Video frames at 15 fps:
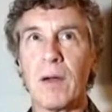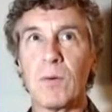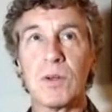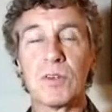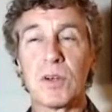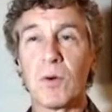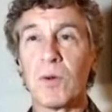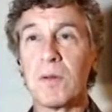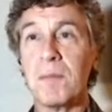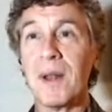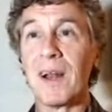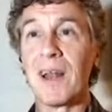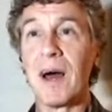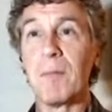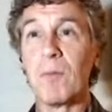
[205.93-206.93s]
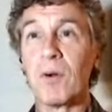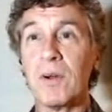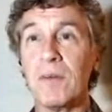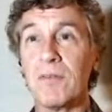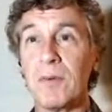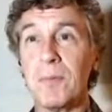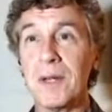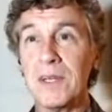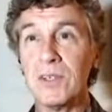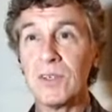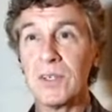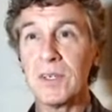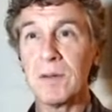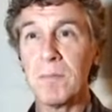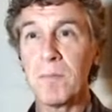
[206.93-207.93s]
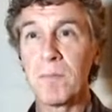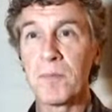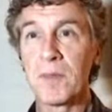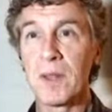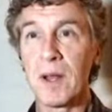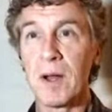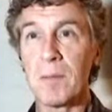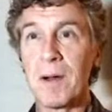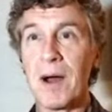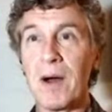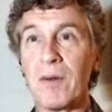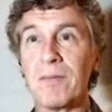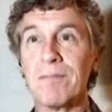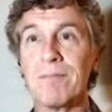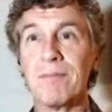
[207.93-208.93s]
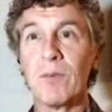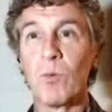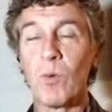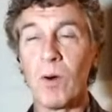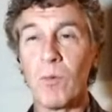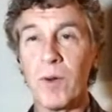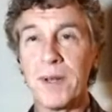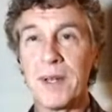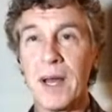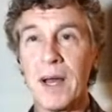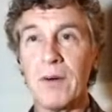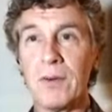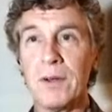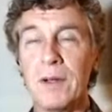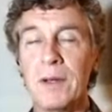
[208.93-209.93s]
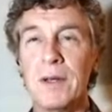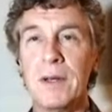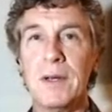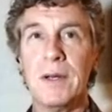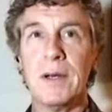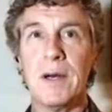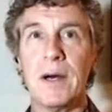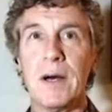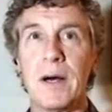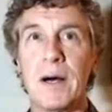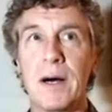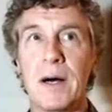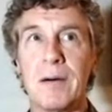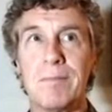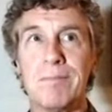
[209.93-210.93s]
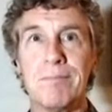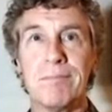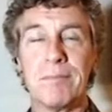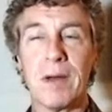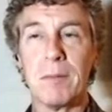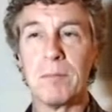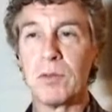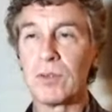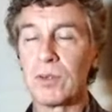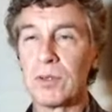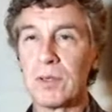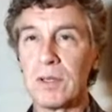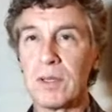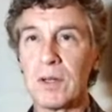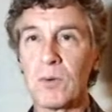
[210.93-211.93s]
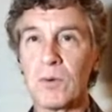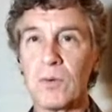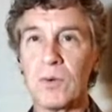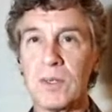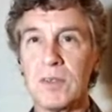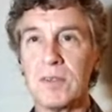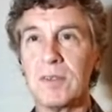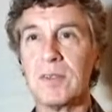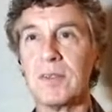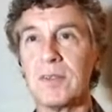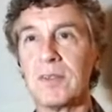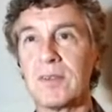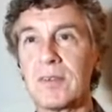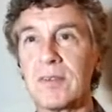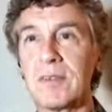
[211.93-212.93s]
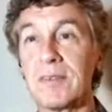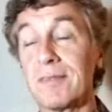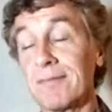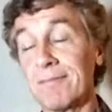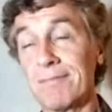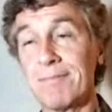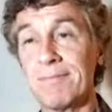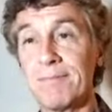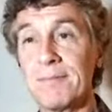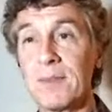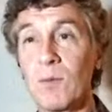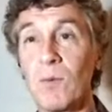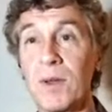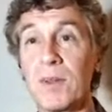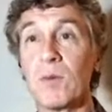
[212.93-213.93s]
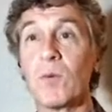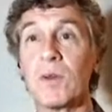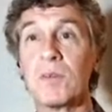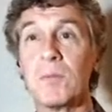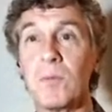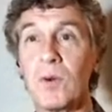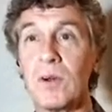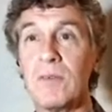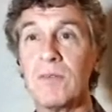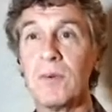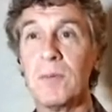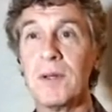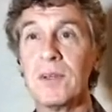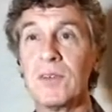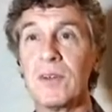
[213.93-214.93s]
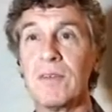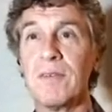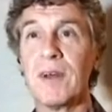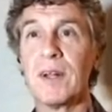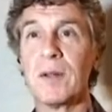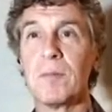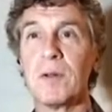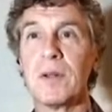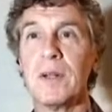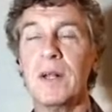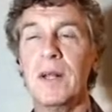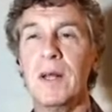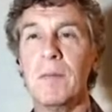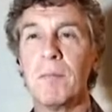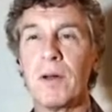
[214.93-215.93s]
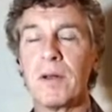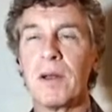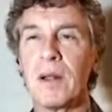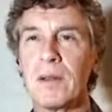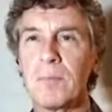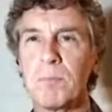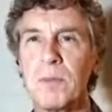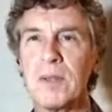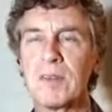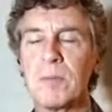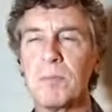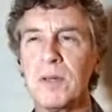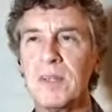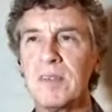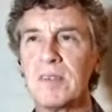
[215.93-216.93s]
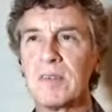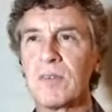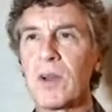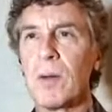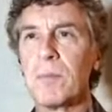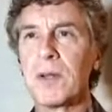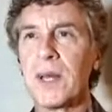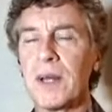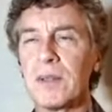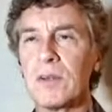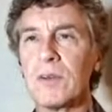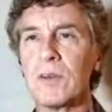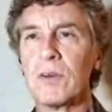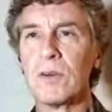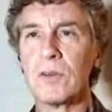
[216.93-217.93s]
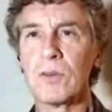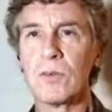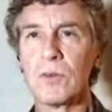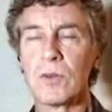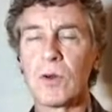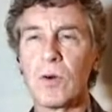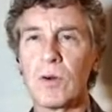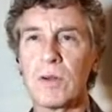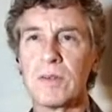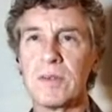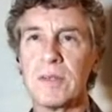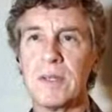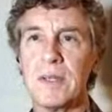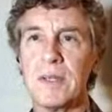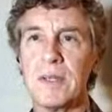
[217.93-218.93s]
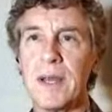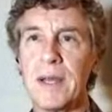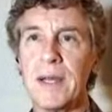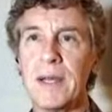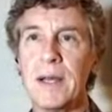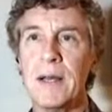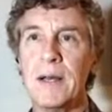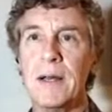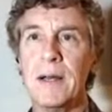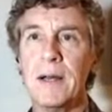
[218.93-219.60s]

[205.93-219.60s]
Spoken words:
I wish there would have been a lot more information about what went down. I'm sure that there were reasons why there wasn't more information available, but bits and pieces have come together through the course of the day.